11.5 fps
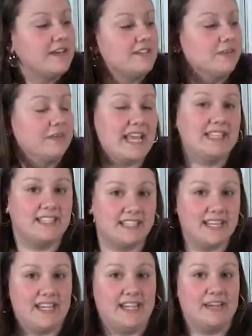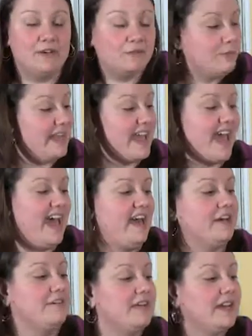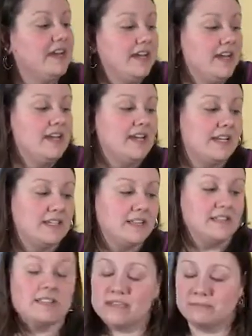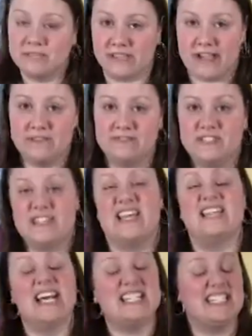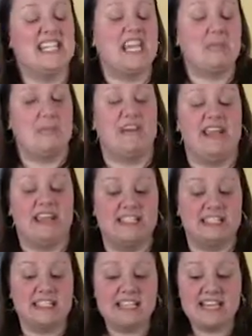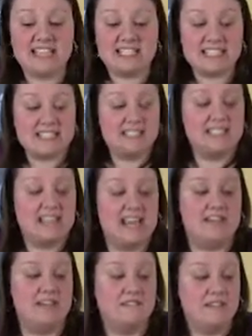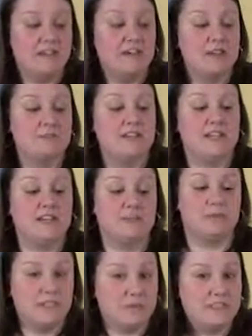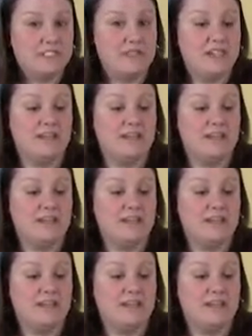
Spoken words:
So let's see, we have some gloves, and that's to keep our hands nice and safe because we're going to be